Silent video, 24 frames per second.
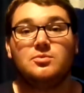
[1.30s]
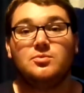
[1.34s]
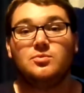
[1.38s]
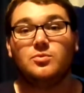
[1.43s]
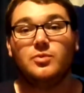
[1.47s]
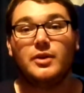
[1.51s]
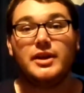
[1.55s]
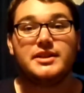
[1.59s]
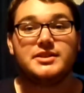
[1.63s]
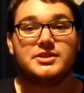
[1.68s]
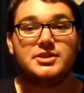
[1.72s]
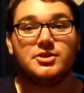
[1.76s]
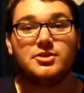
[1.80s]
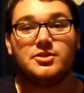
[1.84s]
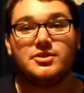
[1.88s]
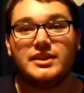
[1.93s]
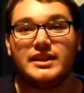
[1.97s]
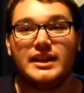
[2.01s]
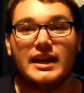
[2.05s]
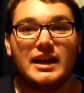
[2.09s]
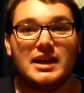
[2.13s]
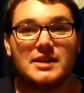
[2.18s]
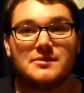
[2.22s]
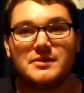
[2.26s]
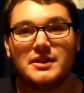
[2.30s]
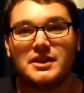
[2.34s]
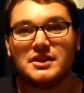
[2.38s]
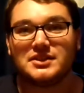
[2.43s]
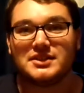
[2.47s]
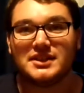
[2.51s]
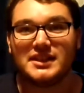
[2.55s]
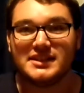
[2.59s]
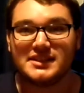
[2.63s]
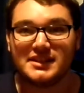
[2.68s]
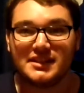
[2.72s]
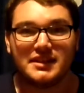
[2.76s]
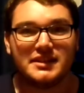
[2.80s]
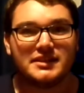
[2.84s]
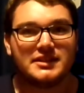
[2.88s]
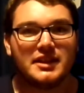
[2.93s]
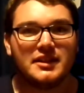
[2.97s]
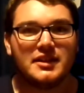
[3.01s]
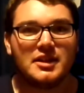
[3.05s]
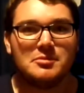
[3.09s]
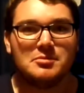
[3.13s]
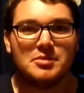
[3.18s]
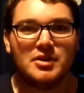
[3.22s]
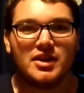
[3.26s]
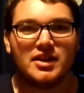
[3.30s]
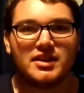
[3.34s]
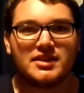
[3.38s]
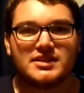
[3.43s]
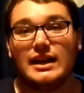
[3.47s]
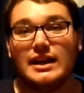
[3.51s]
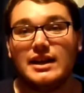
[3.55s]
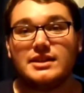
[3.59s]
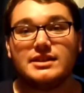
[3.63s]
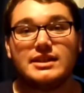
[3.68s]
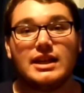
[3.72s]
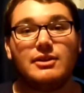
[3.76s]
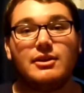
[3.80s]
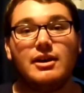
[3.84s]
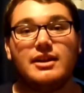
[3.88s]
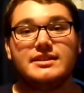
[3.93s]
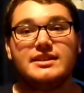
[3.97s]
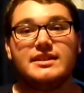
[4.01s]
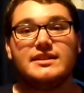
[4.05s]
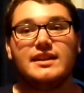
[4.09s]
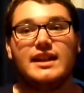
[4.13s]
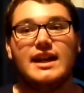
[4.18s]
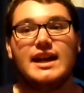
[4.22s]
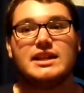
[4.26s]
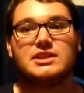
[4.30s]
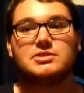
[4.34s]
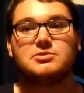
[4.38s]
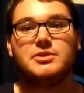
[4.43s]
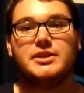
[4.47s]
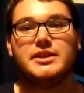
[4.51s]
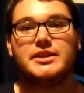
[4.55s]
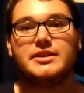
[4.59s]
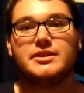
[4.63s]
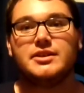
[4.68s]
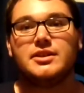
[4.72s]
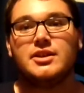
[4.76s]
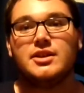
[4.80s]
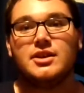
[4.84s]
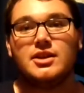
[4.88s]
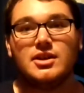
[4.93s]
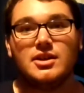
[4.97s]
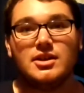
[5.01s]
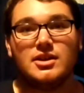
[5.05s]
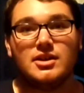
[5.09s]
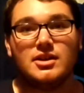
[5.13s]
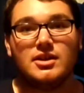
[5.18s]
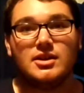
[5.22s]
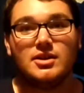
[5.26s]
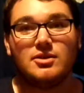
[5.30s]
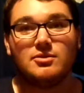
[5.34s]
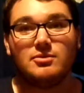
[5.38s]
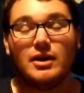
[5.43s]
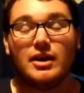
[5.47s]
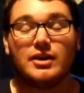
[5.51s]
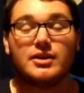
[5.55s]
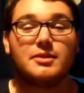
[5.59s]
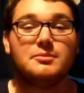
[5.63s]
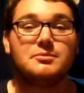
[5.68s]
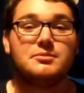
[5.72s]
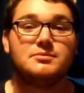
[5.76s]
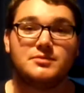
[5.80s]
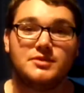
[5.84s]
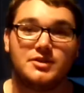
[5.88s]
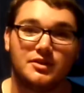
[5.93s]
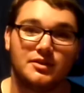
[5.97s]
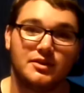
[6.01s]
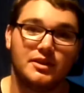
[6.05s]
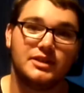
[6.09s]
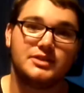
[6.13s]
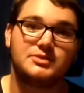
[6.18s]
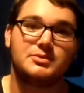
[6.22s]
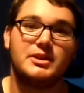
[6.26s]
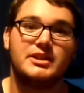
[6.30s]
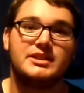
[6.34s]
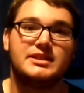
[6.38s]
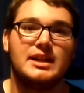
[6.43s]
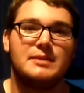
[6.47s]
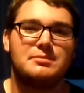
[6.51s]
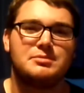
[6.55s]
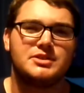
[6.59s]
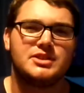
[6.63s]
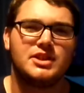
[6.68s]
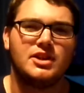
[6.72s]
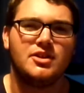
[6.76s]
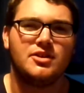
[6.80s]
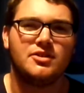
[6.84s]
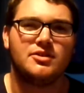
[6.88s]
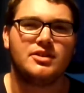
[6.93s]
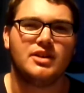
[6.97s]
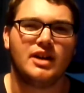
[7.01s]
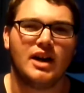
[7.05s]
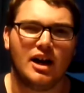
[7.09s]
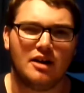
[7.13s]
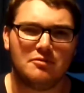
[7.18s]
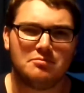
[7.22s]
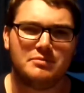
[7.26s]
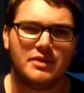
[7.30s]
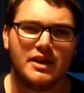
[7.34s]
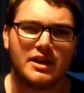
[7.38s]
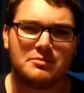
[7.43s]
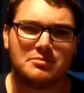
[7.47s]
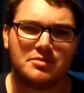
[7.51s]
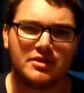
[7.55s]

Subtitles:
Week 2 of the NFL season is in the books. Here's how I did last week. Welcome to this week's episode of Big